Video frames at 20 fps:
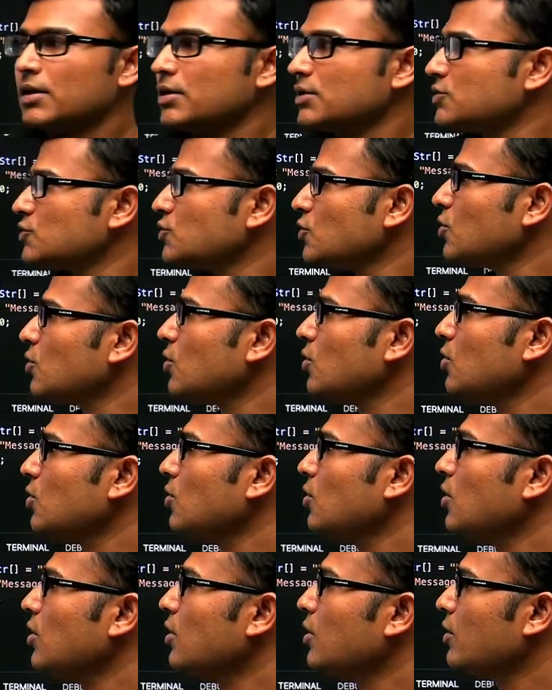
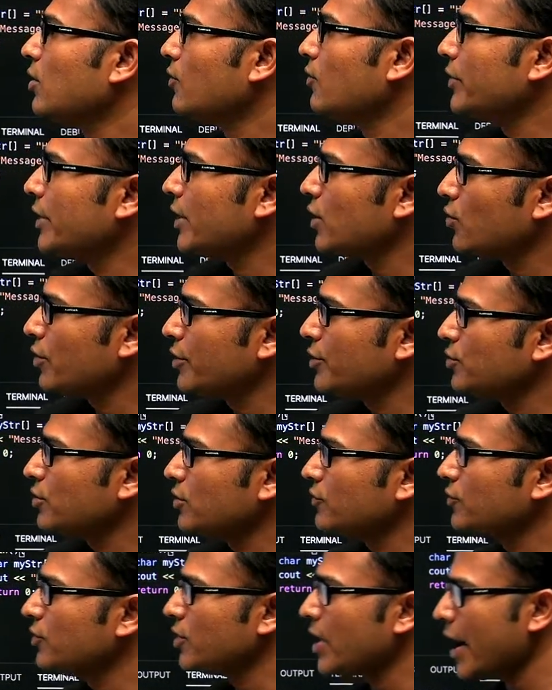So we are going to,
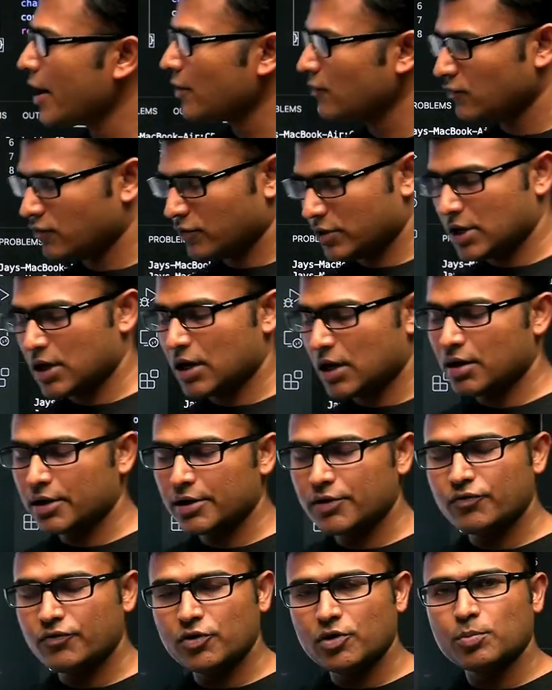if you
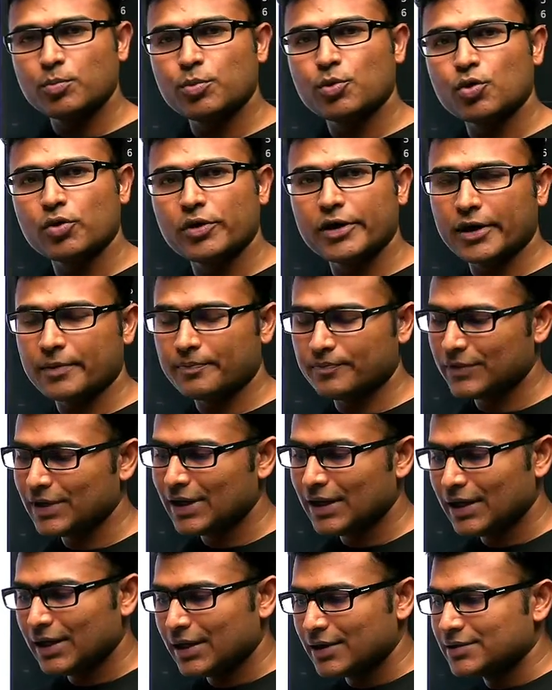have program,
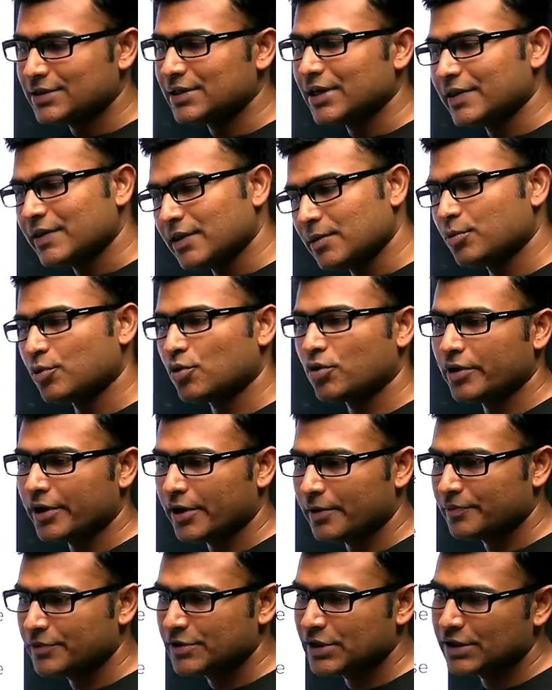see any
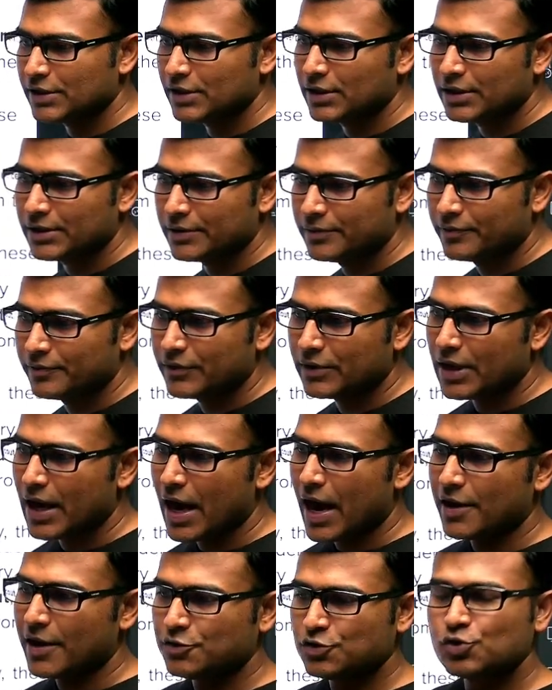program generally
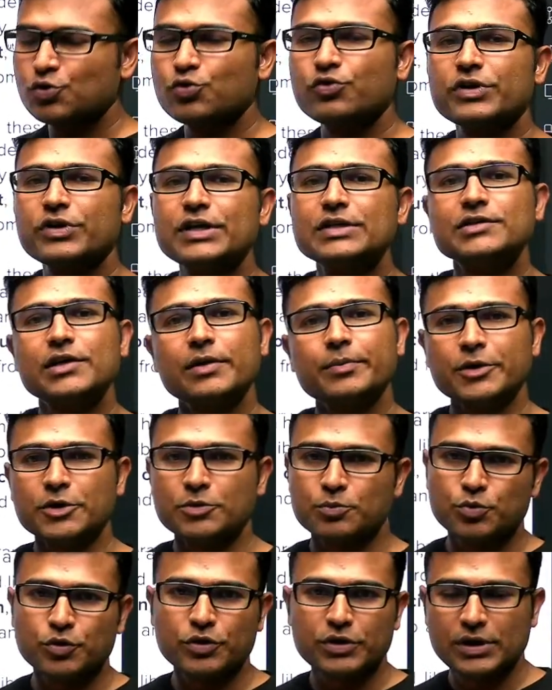has to read some
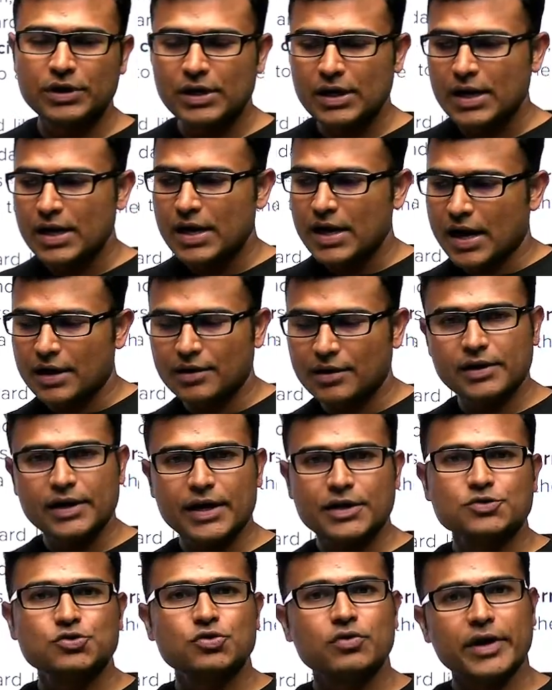input and it
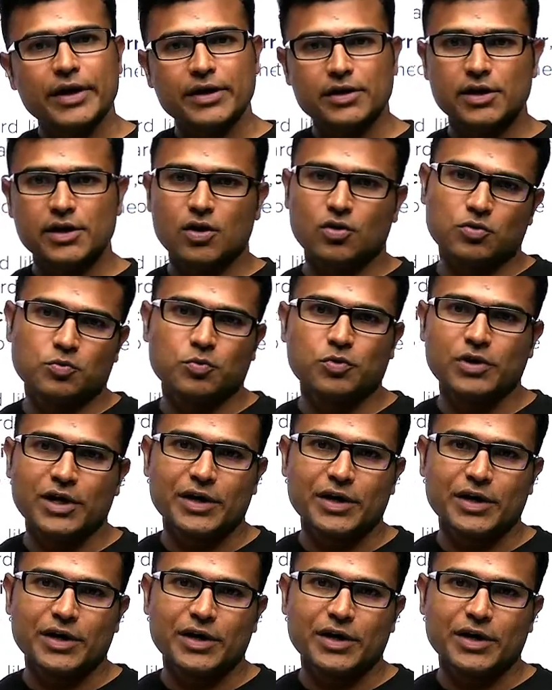has to write the output.